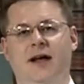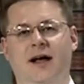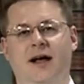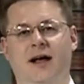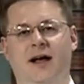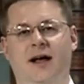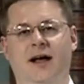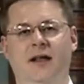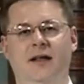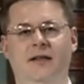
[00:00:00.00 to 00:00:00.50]

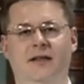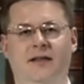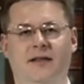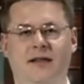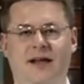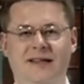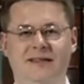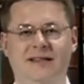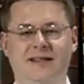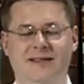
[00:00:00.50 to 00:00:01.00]

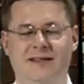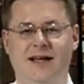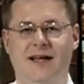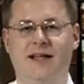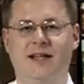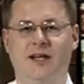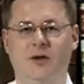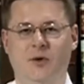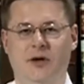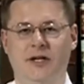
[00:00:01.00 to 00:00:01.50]
that's
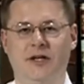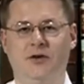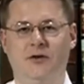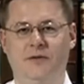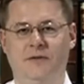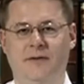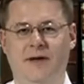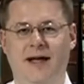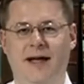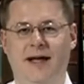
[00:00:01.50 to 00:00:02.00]
exactly what
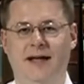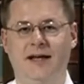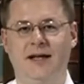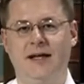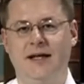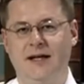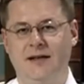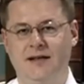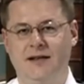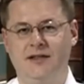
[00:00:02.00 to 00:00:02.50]
you'll
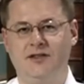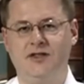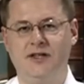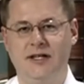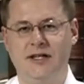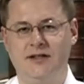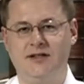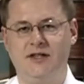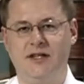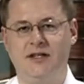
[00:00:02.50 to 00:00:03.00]
find in the
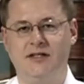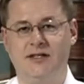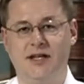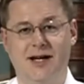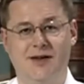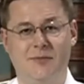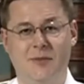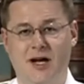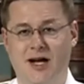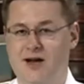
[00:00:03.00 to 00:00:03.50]
teachings
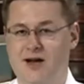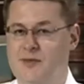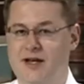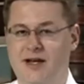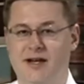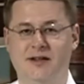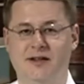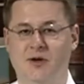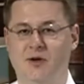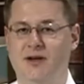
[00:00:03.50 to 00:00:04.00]
of
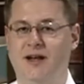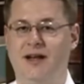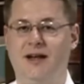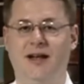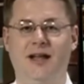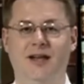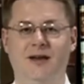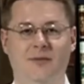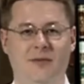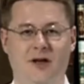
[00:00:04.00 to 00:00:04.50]
Muhammad. And don't
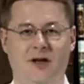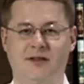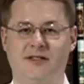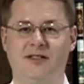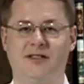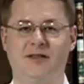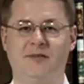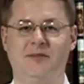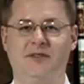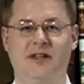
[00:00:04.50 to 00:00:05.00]
let any
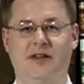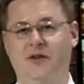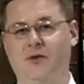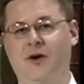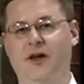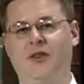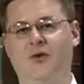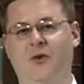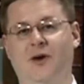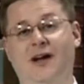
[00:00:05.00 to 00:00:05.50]
Muslim tell
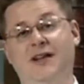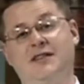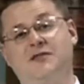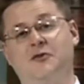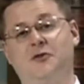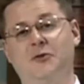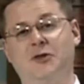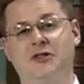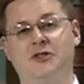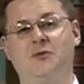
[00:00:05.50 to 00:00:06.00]
you otherwise.
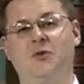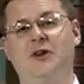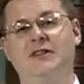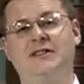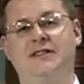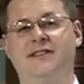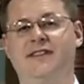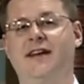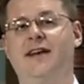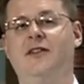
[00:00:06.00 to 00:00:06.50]
If a Muslim
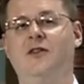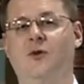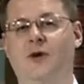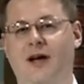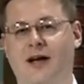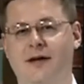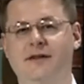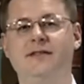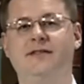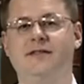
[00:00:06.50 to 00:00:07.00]
wants to say
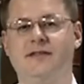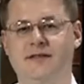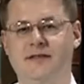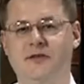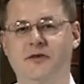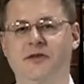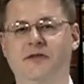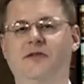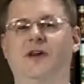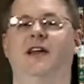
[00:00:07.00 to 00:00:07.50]
otherwise,
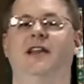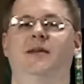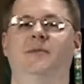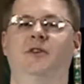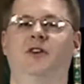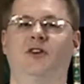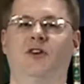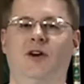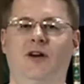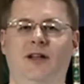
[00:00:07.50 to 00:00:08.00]
you invite
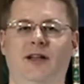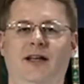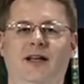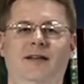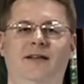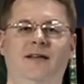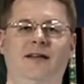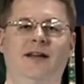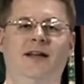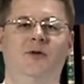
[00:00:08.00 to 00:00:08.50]
him to call
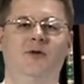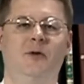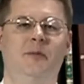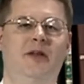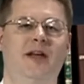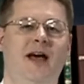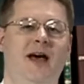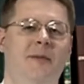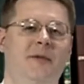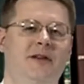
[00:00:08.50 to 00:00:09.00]
in, and we'll
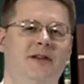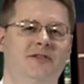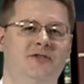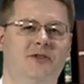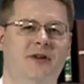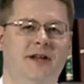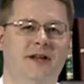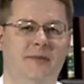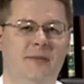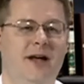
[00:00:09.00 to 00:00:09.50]
be happy to
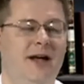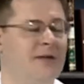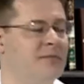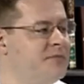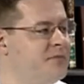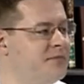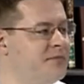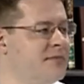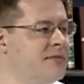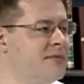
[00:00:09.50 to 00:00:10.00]
straighten him out.